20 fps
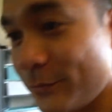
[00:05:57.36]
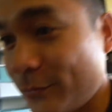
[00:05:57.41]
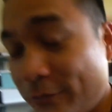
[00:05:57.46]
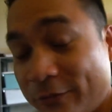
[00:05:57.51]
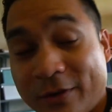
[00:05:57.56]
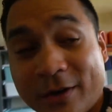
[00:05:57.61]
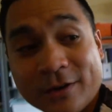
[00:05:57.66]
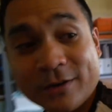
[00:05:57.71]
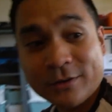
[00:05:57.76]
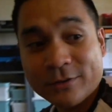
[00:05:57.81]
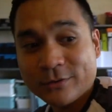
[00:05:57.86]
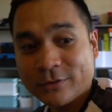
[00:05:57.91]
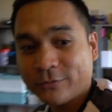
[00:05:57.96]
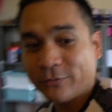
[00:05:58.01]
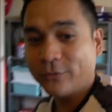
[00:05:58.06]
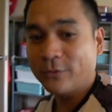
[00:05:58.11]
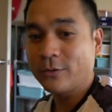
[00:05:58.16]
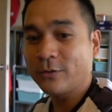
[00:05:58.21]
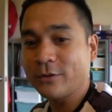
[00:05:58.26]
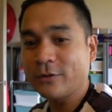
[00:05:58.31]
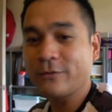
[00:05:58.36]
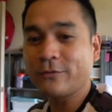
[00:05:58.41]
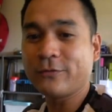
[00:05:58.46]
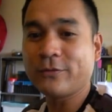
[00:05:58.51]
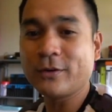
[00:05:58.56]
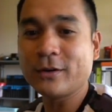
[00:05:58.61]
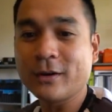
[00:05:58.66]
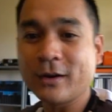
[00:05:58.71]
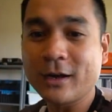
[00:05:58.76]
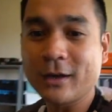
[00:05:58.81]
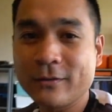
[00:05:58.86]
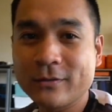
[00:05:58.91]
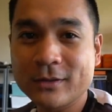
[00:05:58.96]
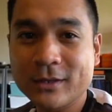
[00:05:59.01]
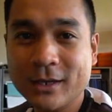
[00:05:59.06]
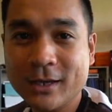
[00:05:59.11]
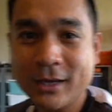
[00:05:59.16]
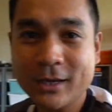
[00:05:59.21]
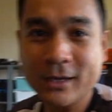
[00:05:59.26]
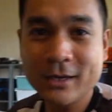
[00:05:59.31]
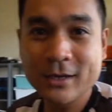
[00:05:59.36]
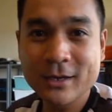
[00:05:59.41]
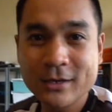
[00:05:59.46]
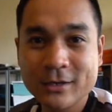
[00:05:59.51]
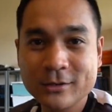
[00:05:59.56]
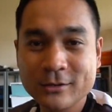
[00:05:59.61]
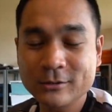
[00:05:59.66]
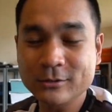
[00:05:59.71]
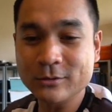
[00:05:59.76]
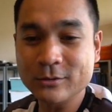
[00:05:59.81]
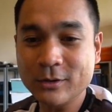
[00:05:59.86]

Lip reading: Very useful if you're out there, you do